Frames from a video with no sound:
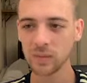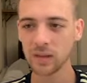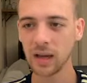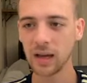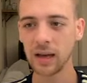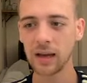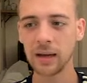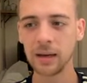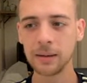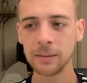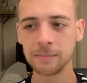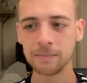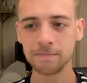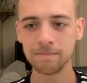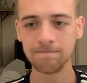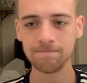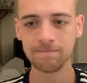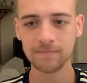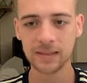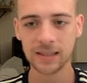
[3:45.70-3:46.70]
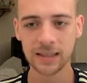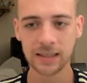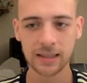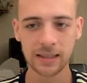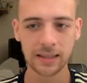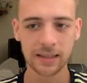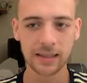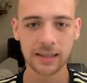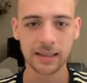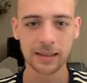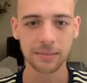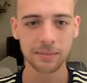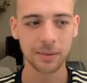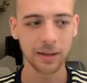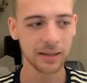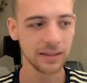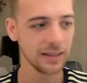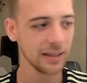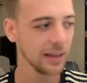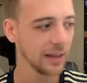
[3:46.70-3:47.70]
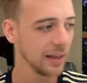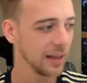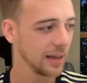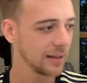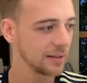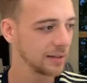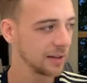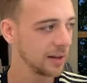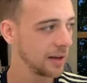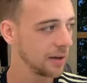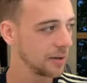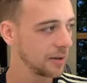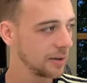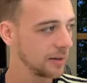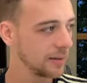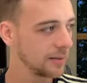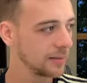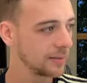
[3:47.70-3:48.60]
But yeah, I don't know.